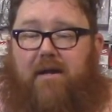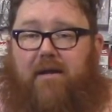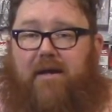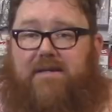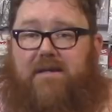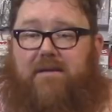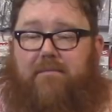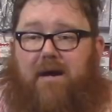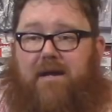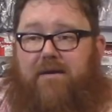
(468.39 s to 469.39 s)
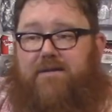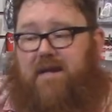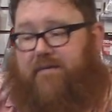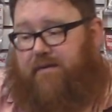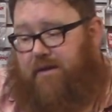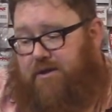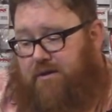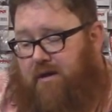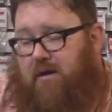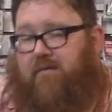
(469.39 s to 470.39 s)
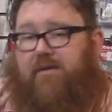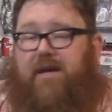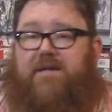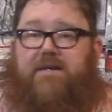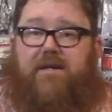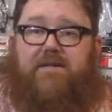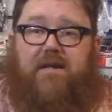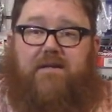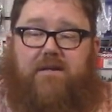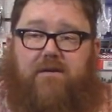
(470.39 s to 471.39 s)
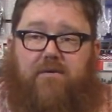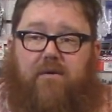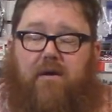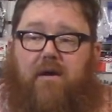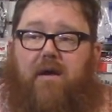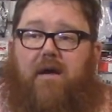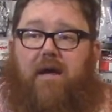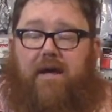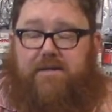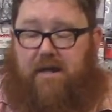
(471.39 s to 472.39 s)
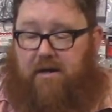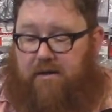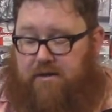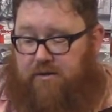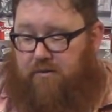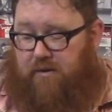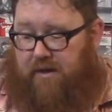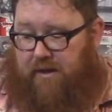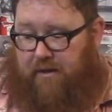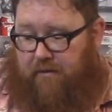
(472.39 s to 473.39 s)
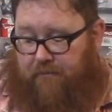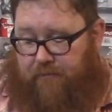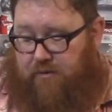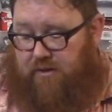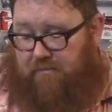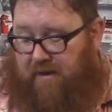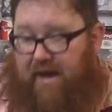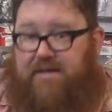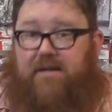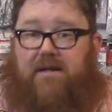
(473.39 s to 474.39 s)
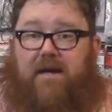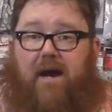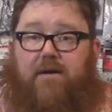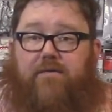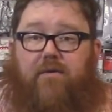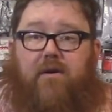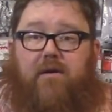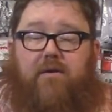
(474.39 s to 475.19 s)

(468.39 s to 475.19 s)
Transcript: And like I said, the money you save on this truck over the SCX-10-2 is going to, you could buy a set of tires for it.